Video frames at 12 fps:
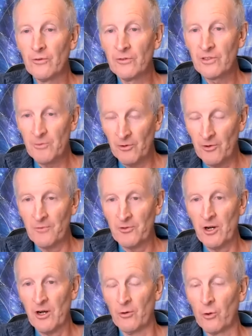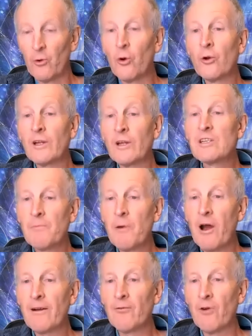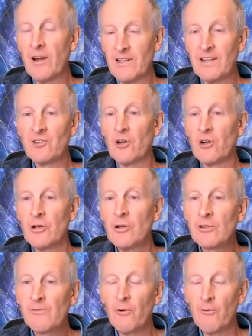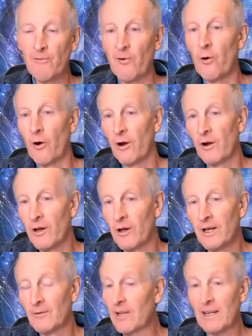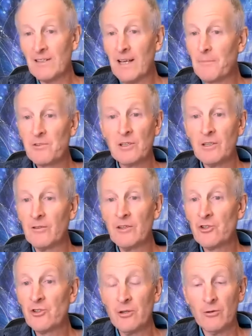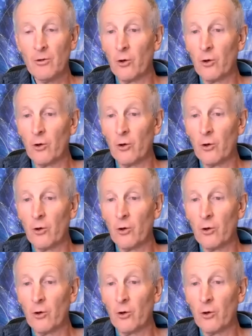scripture or all inspired writings are useful for well, that's absolutely true.